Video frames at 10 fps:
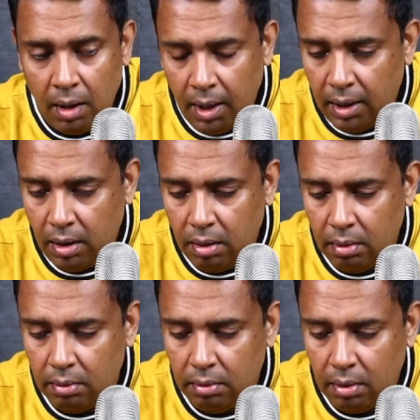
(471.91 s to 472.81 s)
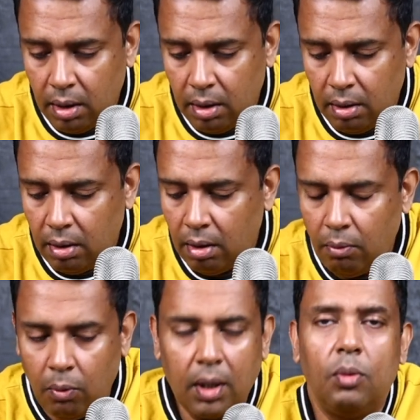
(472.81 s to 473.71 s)
And
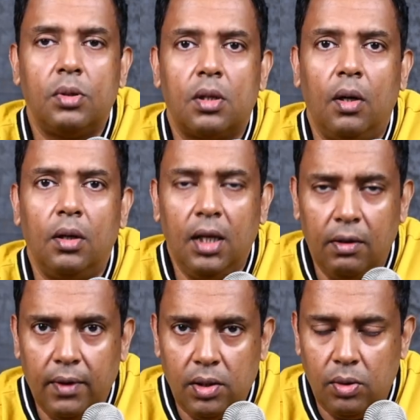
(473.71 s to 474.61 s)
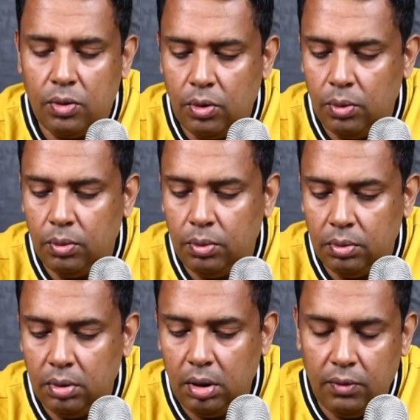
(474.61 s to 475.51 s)
what I would strongly advise you to do,
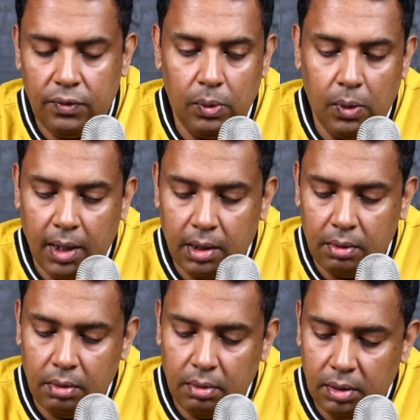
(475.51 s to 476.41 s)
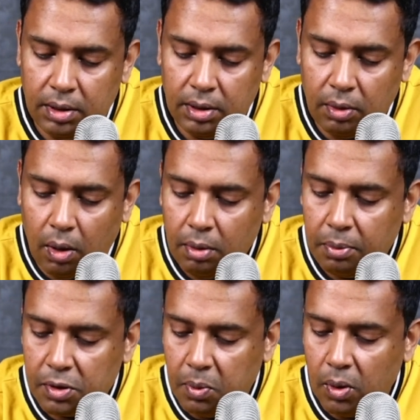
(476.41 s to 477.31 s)
if you are, this is all
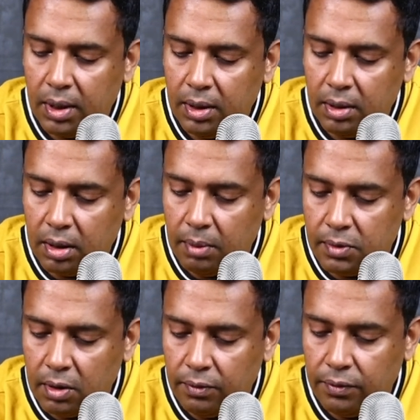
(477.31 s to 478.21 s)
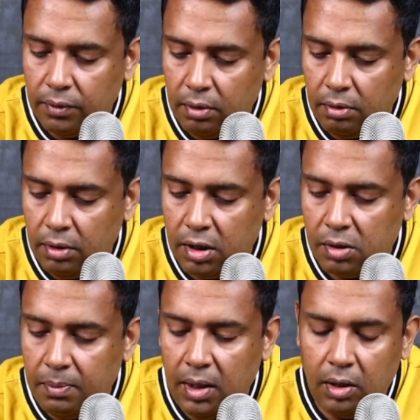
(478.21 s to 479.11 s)
spoken in terms of
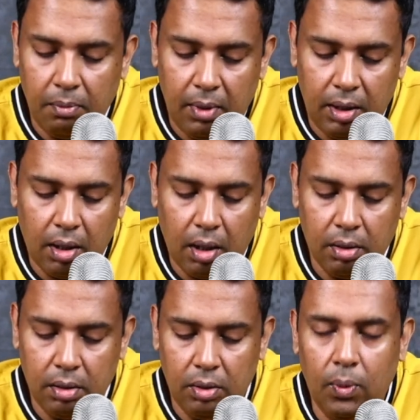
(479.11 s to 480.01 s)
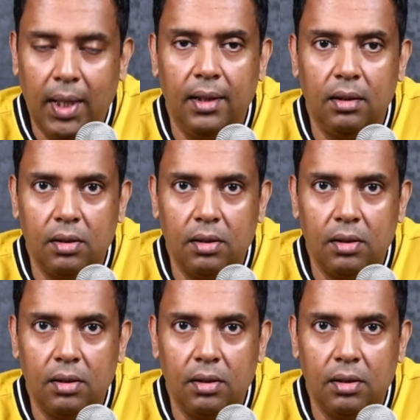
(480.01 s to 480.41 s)
this being a main dwelling,